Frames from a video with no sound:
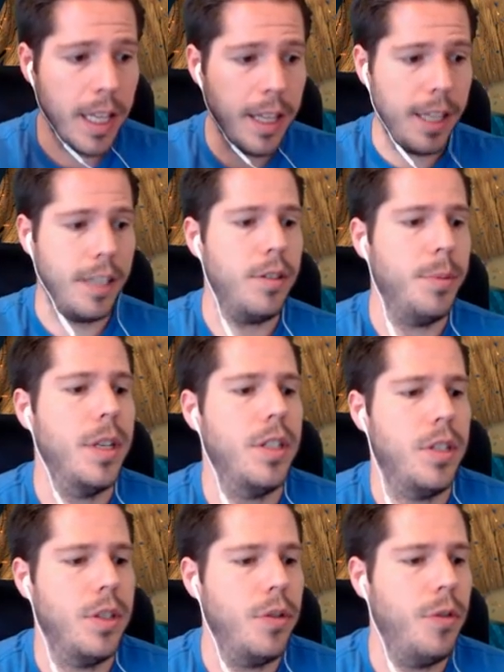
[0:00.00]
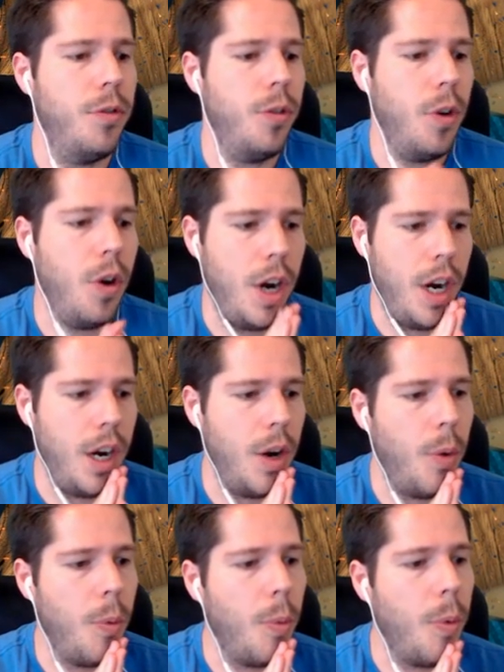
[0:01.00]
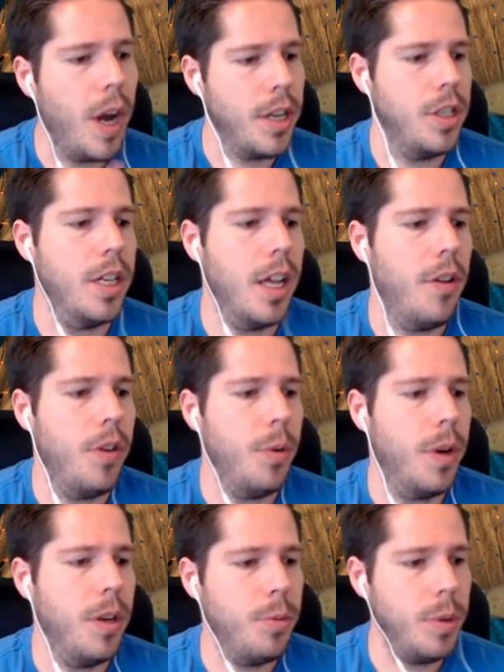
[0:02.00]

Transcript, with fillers: Thank you so much for watching, everyone.